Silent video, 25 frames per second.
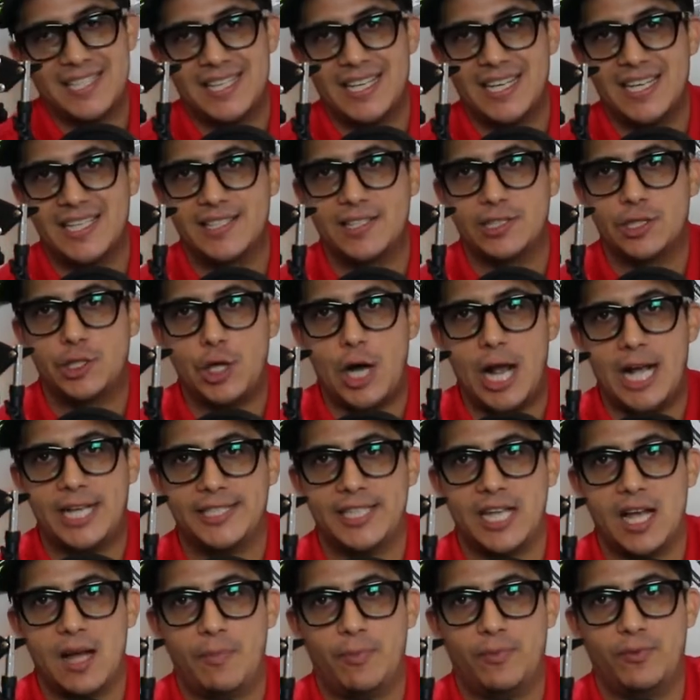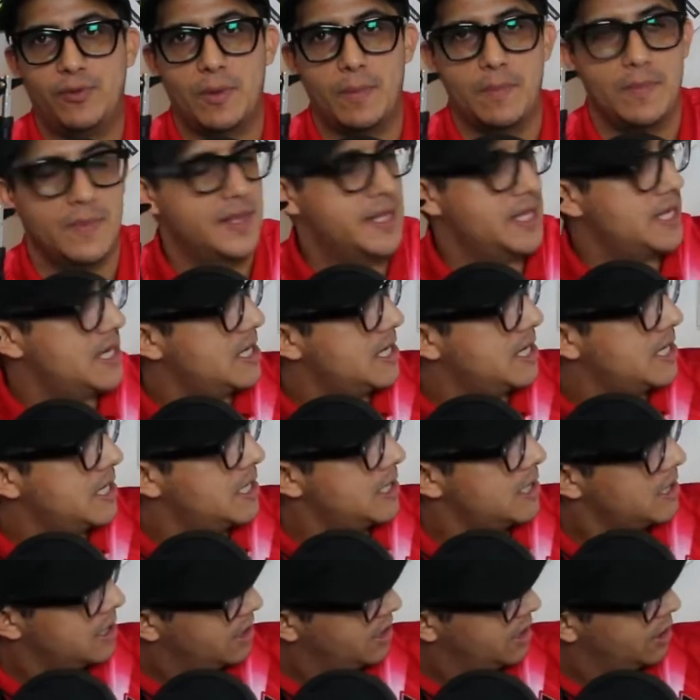it is the track top from
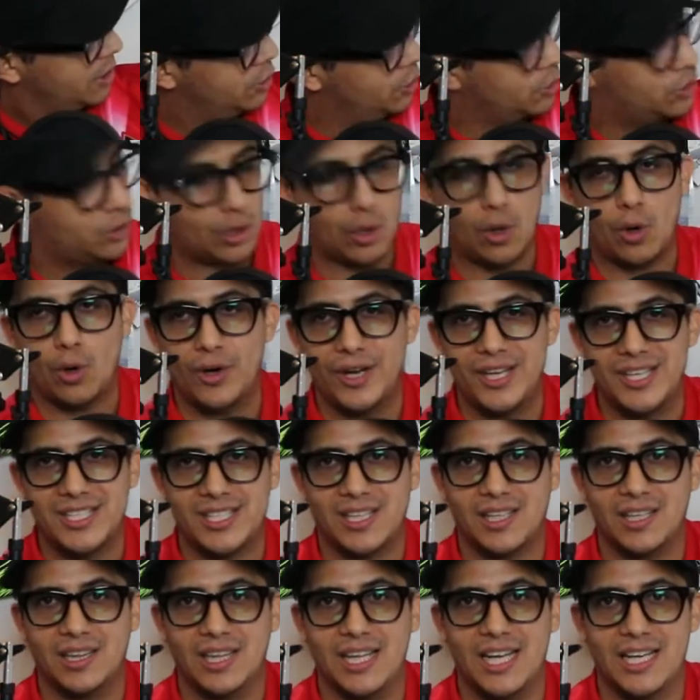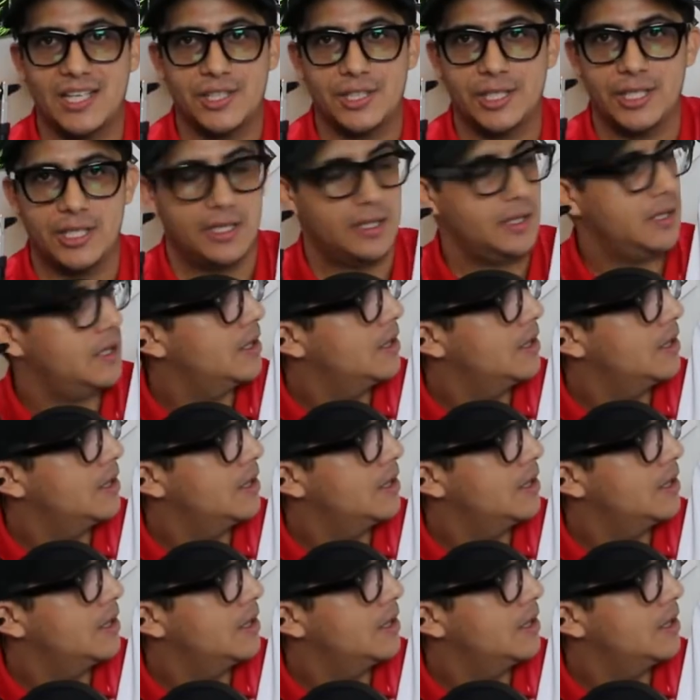the Notorious collection